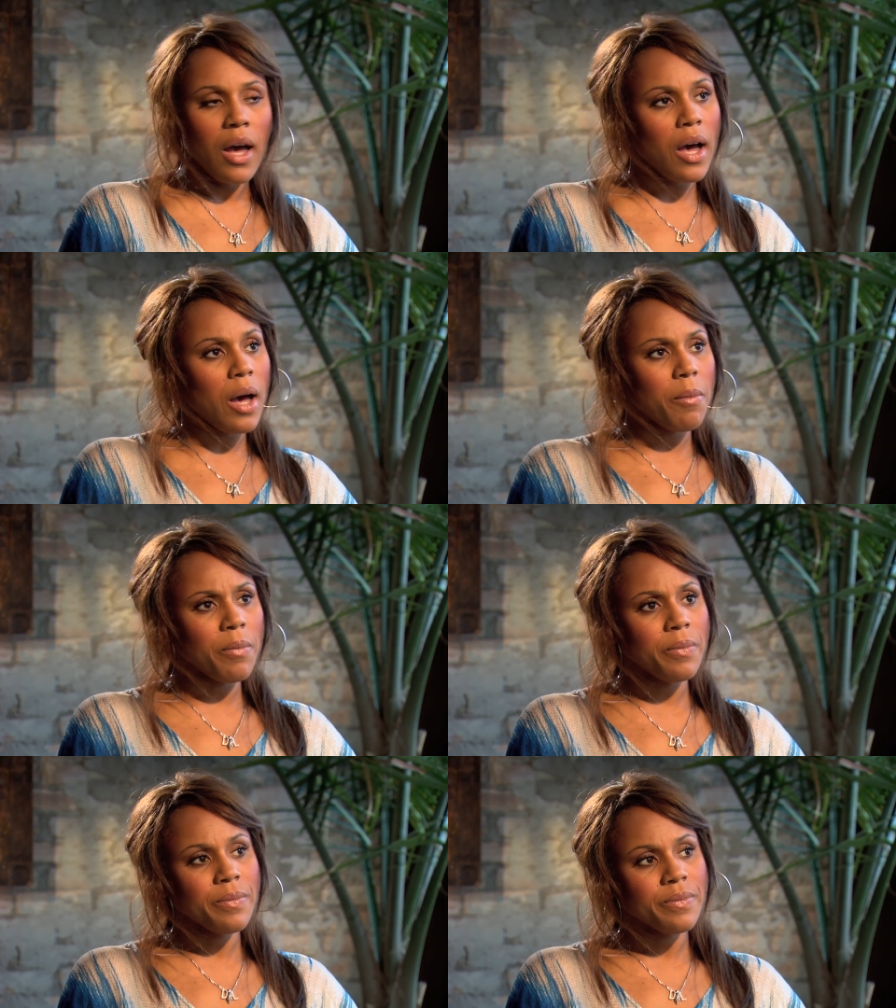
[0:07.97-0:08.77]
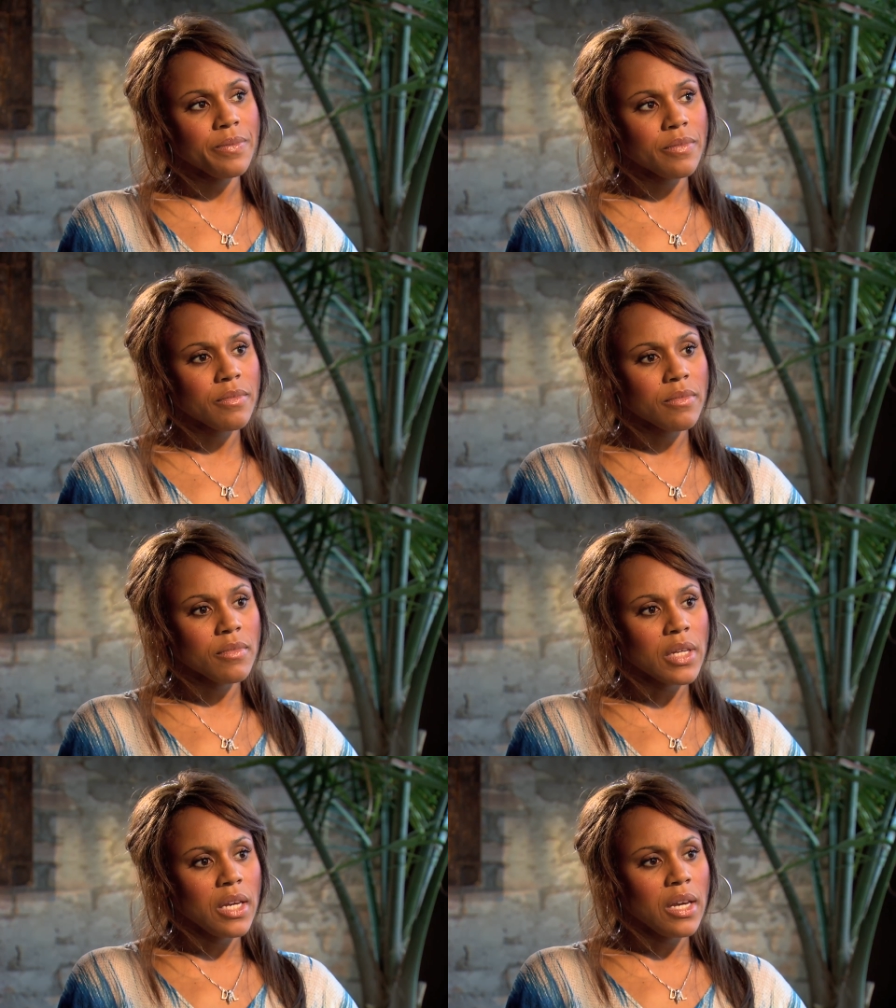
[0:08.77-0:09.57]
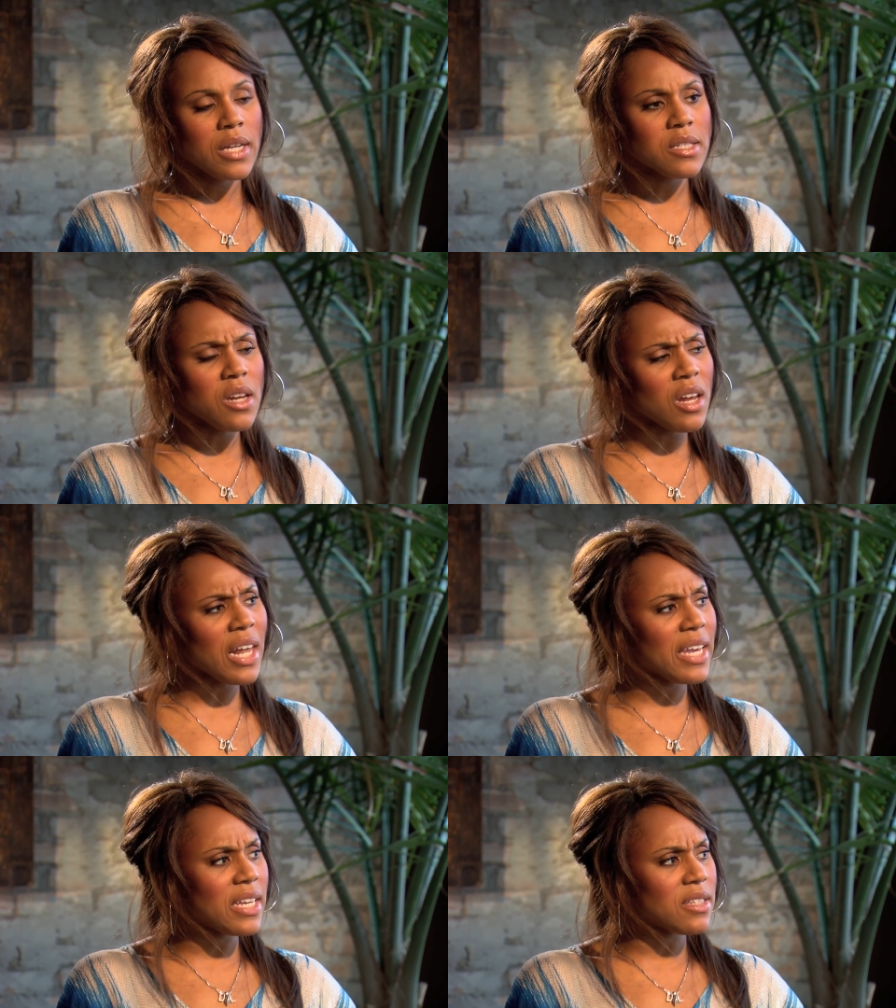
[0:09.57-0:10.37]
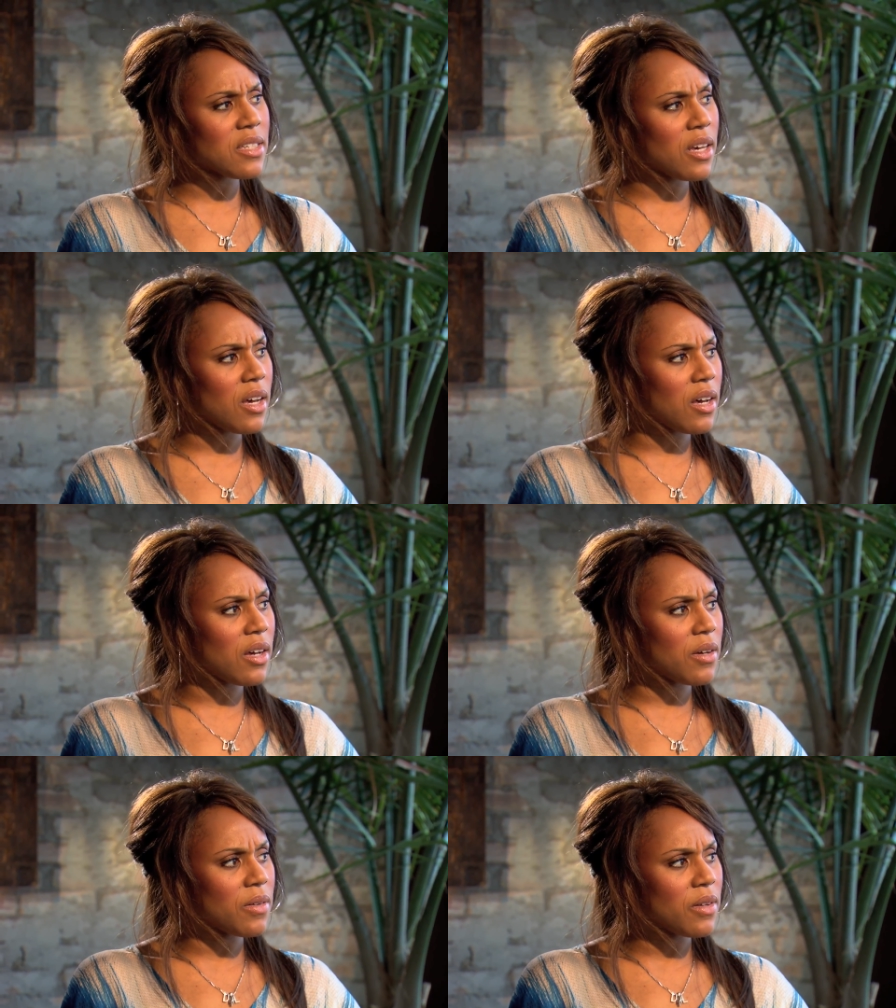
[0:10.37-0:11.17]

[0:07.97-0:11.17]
Um, it's not like it's uh,